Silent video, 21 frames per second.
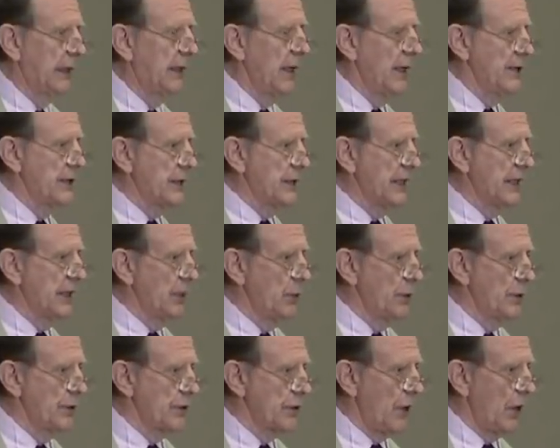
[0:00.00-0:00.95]
because
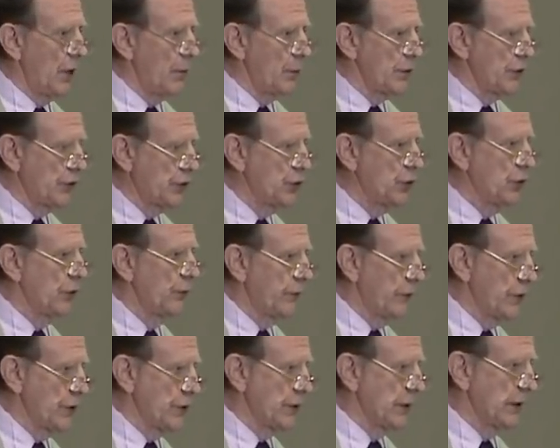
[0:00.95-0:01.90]
he was almost
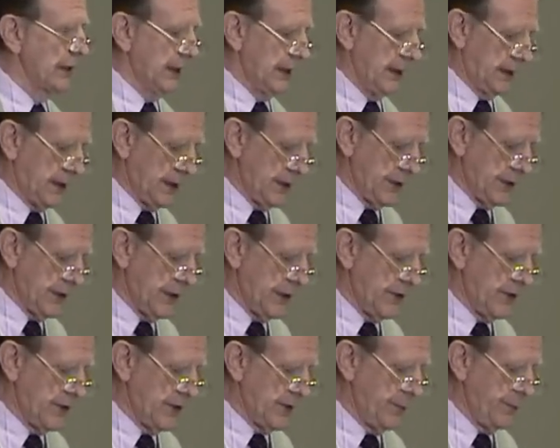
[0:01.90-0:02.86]
universally
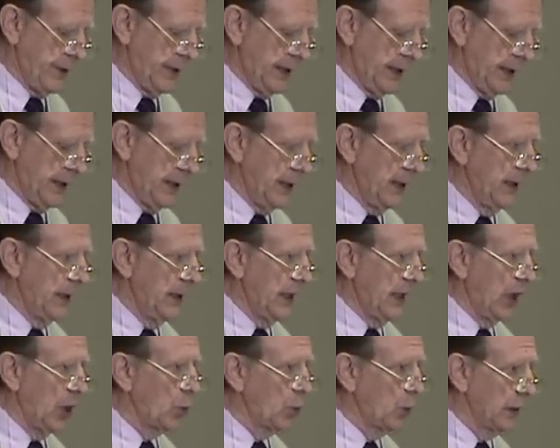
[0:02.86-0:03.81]
considered to be
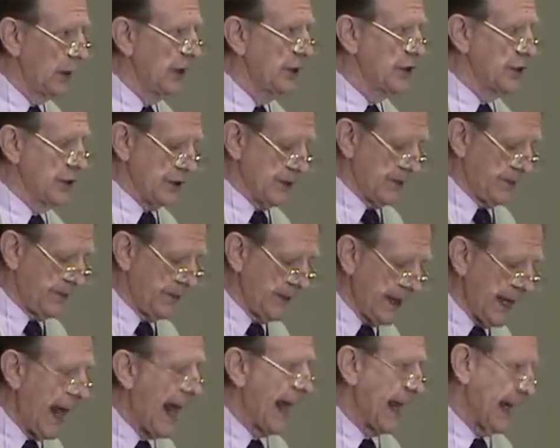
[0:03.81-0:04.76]
a religious
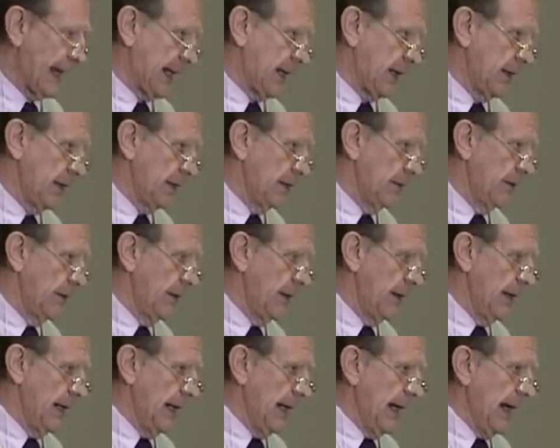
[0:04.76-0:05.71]
fanatic.
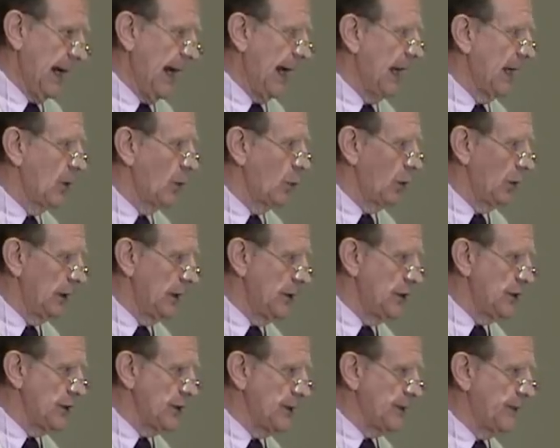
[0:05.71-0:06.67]
And a
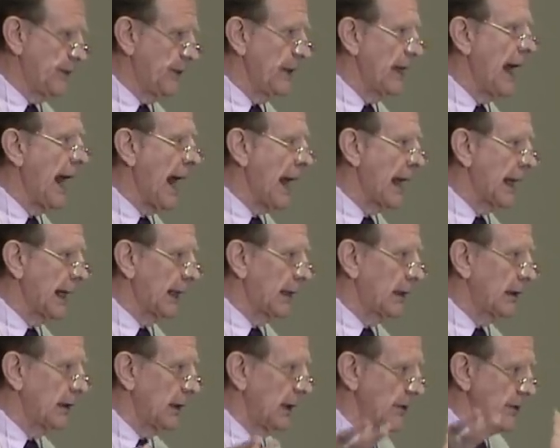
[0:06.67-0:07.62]
religious
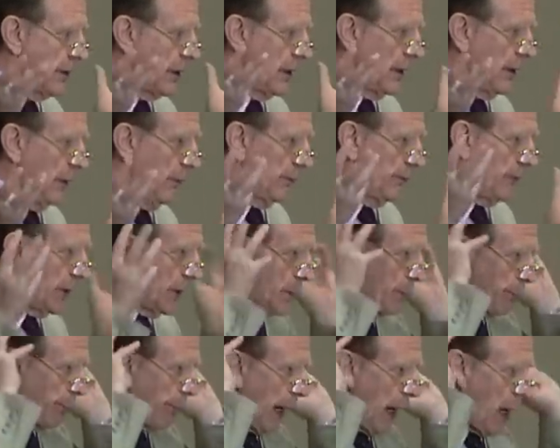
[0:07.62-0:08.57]
fanatic, a, a
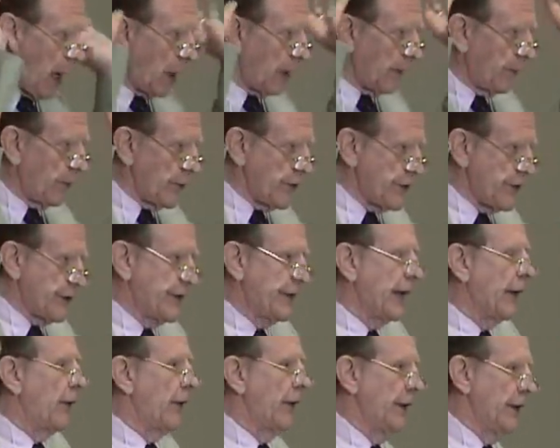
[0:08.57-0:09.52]
very powerful
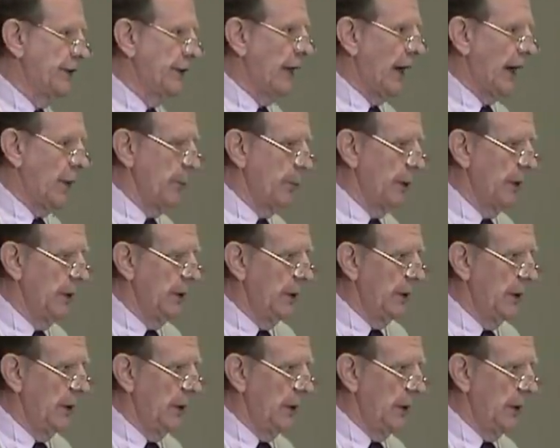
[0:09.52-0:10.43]
stereotype,